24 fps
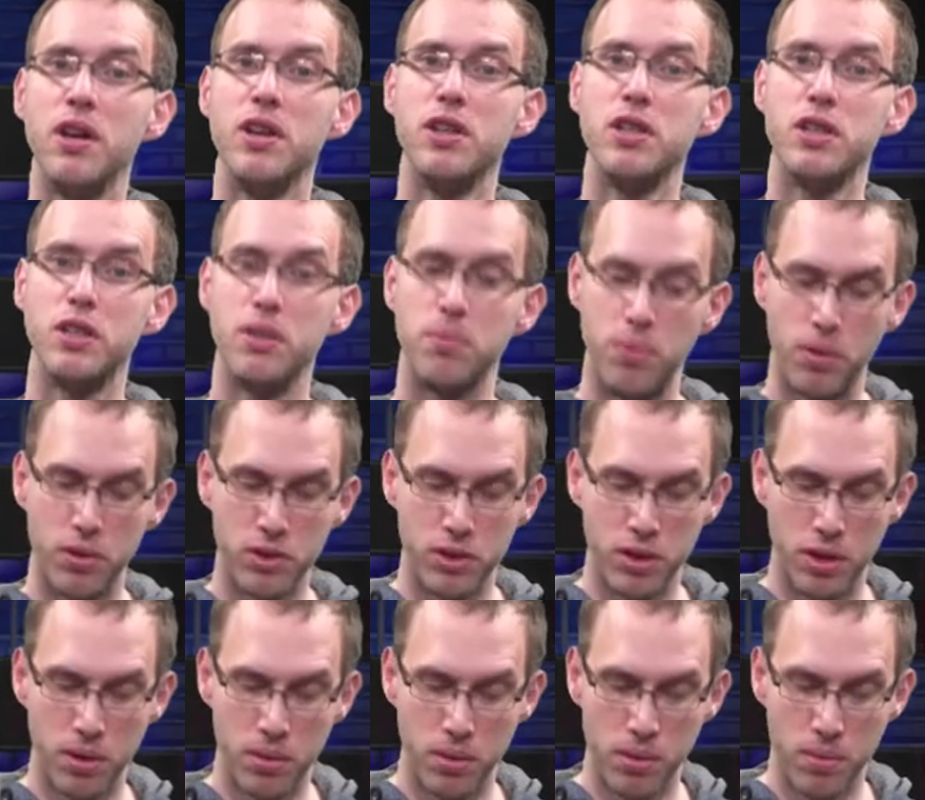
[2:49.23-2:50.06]

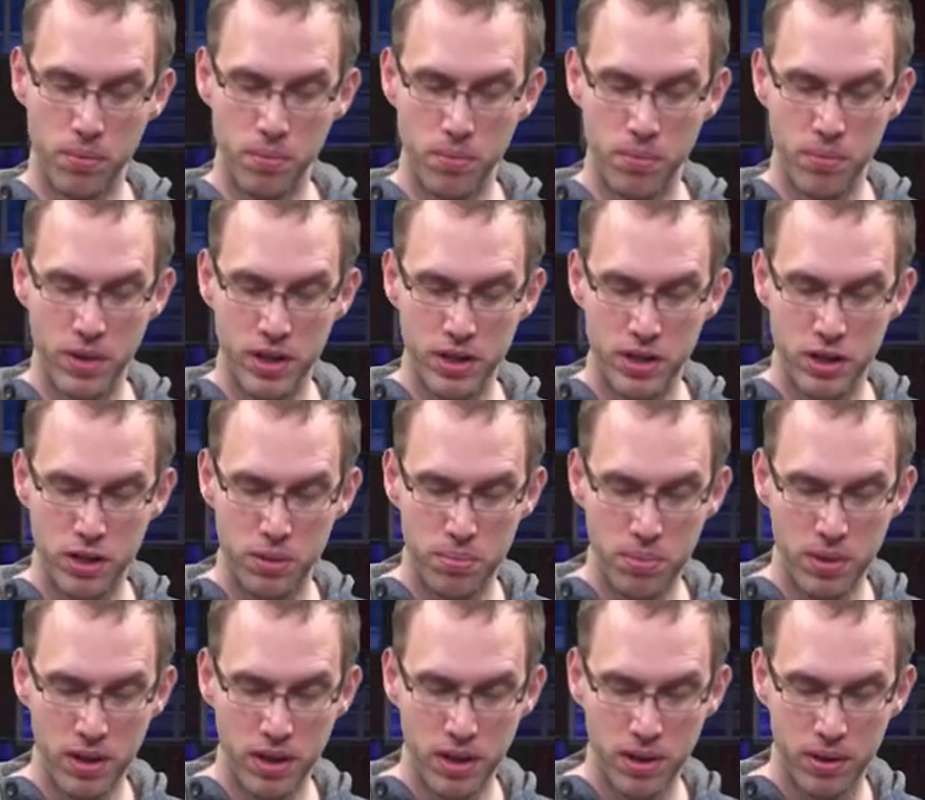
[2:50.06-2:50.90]
Suppose our basis
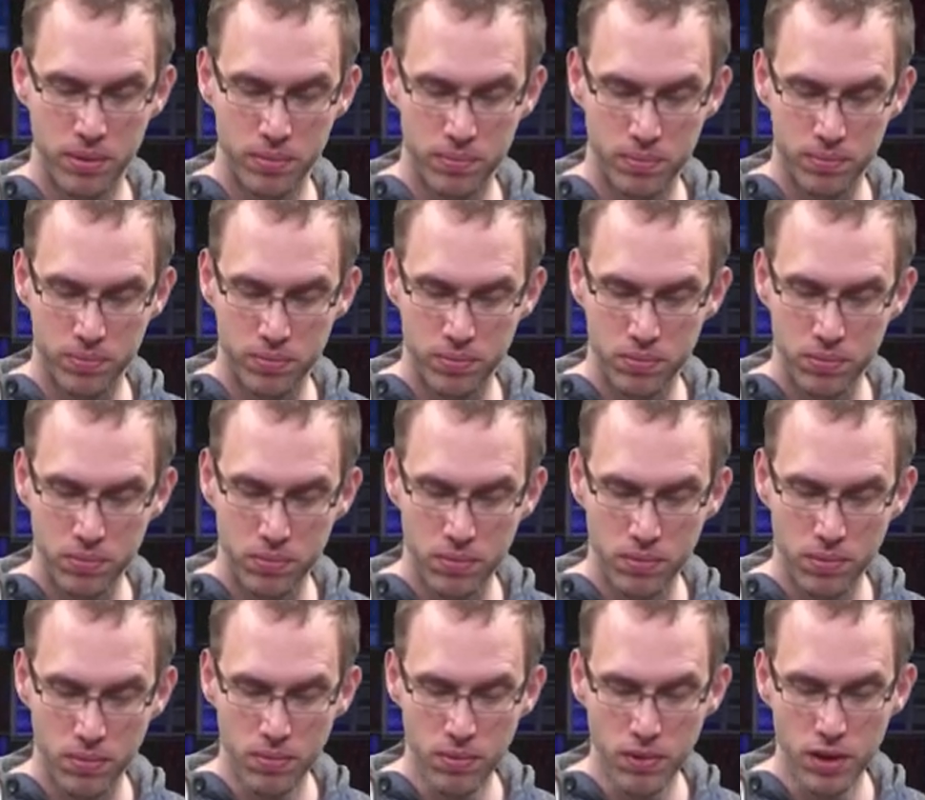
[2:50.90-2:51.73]
B
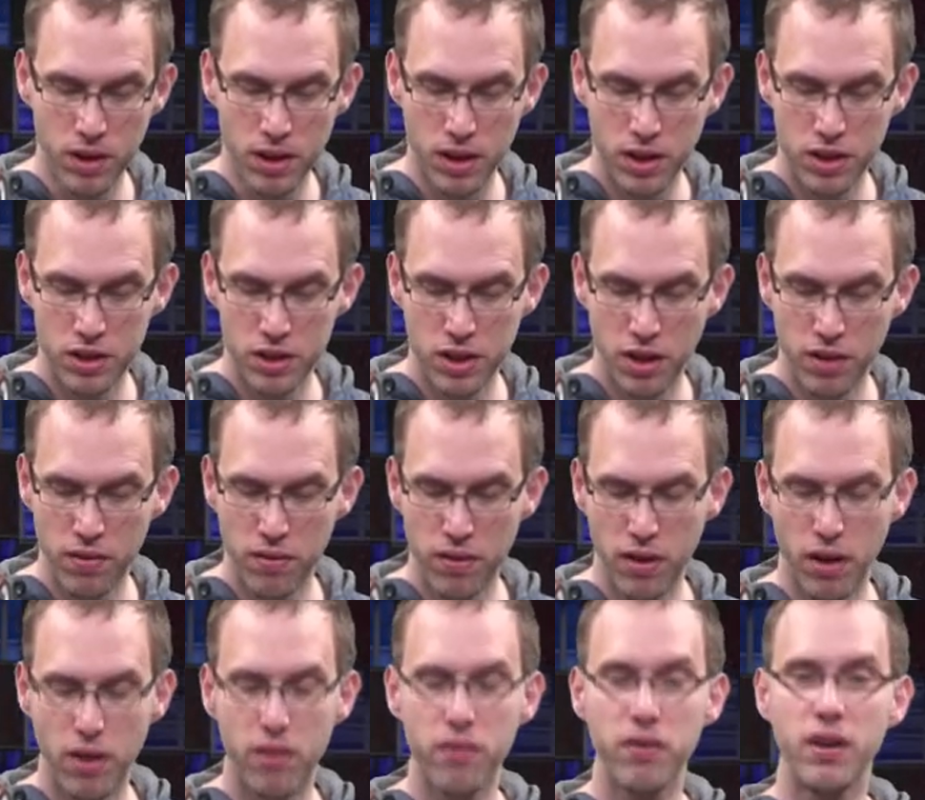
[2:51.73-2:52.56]
is
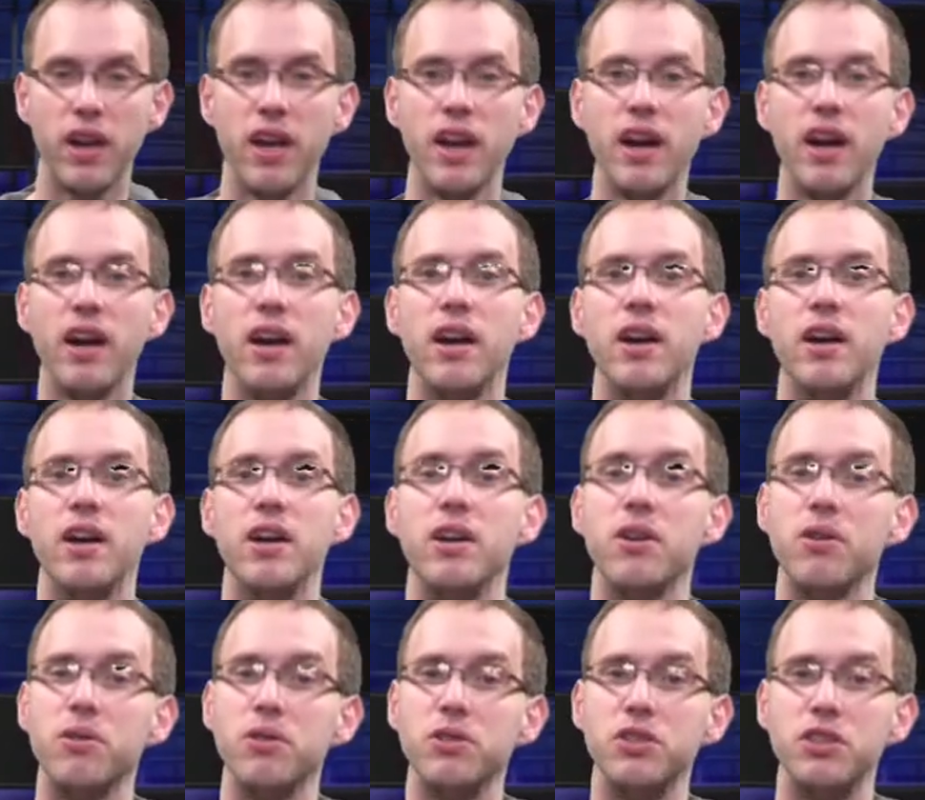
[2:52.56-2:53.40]
given over here,
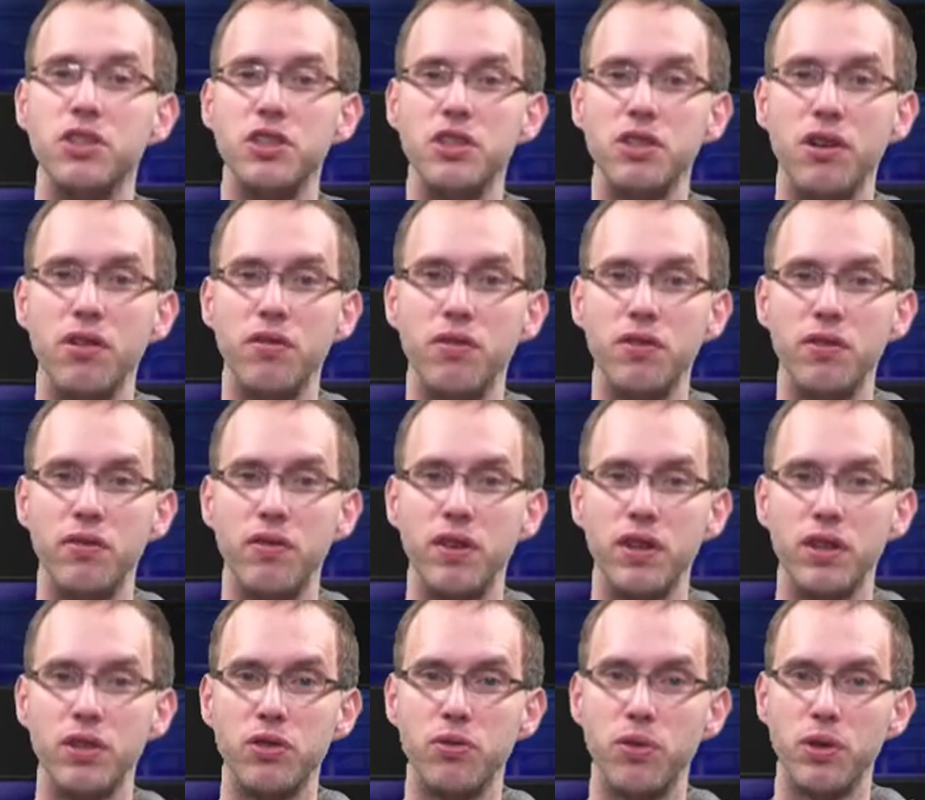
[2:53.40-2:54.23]
consisting of the
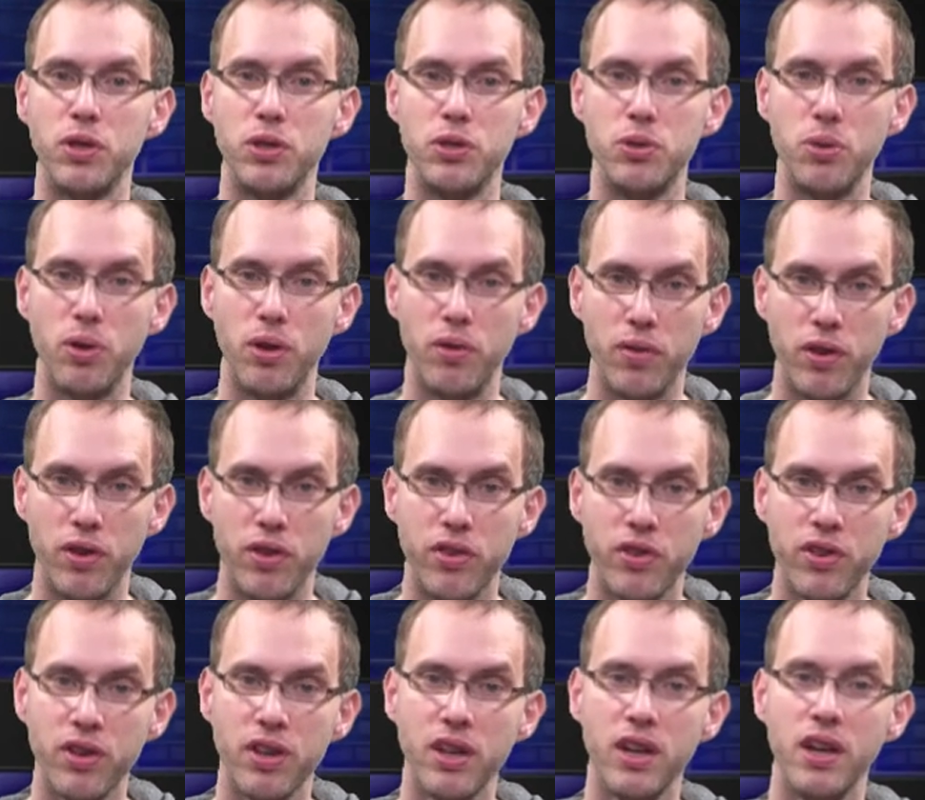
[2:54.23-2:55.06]
vectors 1, 2 and 1,
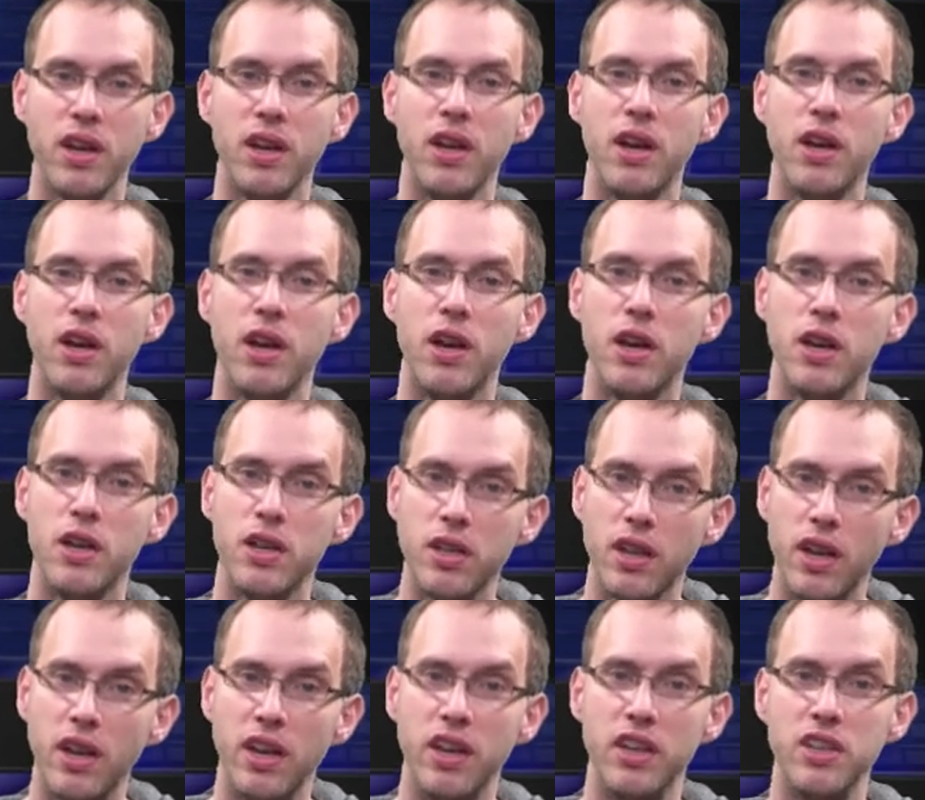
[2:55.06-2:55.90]
3
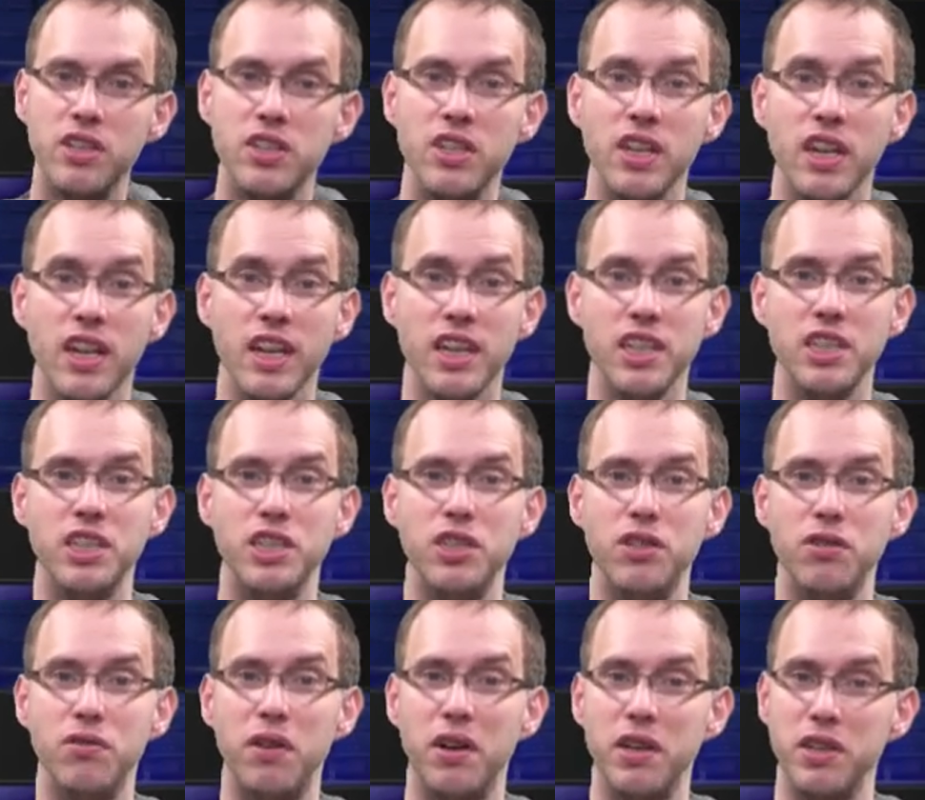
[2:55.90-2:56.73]
then it's easy
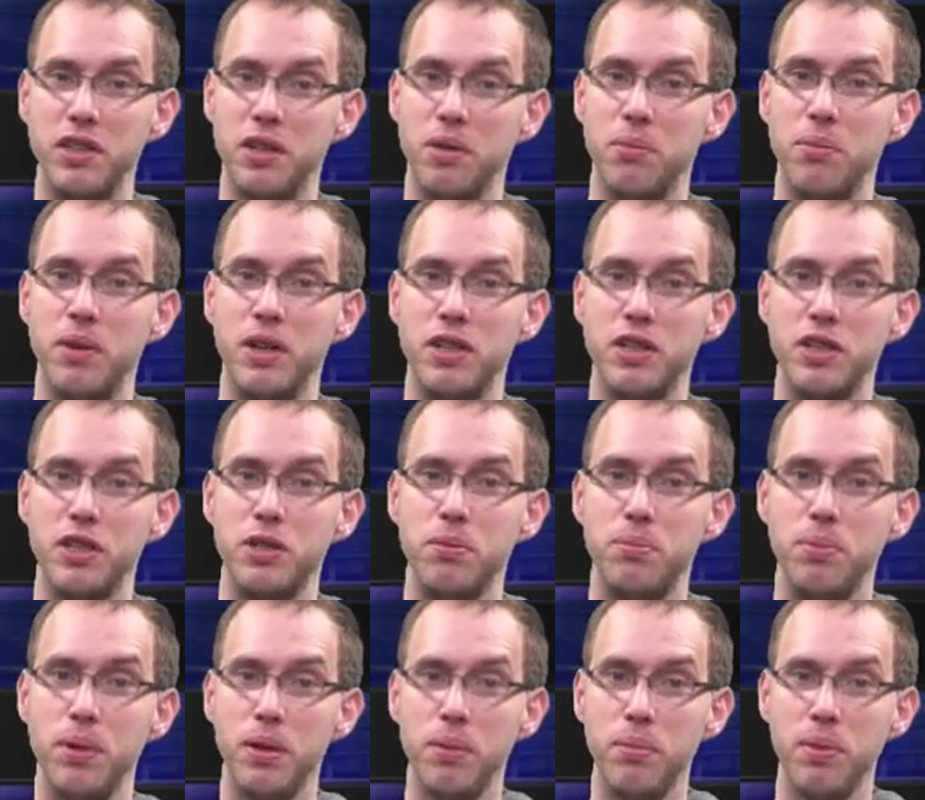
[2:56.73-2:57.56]
to find our matrix
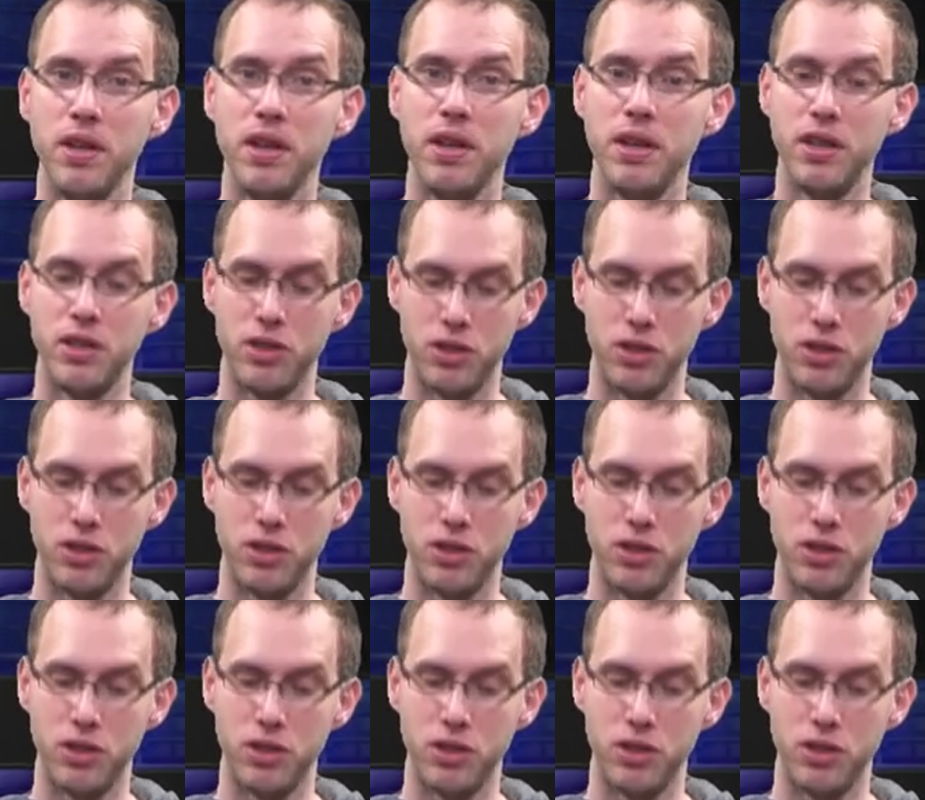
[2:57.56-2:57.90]
PB.